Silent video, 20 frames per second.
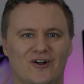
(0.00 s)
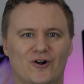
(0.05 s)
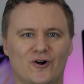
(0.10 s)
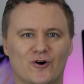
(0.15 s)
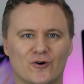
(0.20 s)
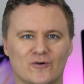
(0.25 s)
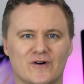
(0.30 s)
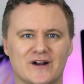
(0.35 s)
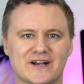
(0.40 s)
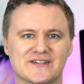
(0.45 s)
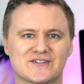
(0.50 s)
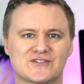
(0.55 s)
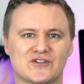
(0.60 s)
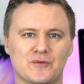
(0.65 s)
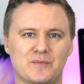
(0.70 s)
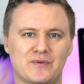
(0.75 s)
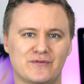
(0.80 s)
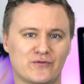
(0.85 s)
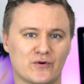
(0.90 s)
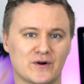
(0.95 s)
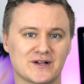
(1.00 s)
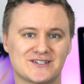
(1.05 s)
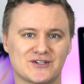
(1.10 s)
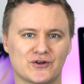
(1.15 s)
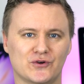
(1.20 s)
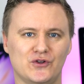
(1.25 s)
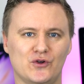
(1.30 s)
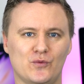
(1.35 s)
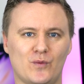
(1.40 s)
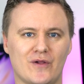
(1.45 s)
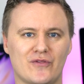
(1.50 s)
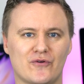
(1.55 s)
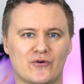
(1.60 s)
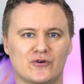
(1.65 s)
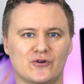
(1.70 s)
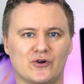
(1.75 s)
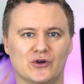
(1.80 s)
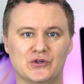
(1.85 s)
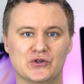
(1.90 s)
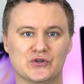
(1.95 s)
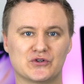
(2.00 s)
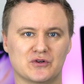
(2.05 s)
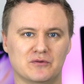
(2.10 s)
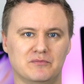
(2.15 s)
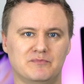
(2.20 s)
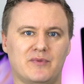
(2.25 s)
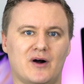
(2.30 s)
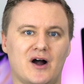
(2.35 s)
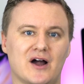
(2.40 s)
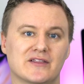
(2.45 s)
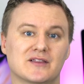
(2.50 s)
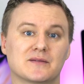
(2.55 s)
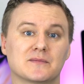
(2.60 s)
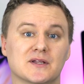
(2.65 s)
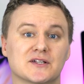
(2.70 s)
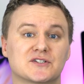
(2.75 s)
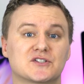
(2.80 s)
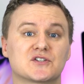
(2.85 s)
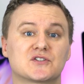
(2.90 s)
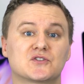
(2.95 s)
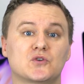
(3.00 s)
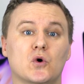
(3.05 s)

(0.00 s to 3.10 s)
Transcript: Alrighty, so before I tell you whether or not you should buy them, let's just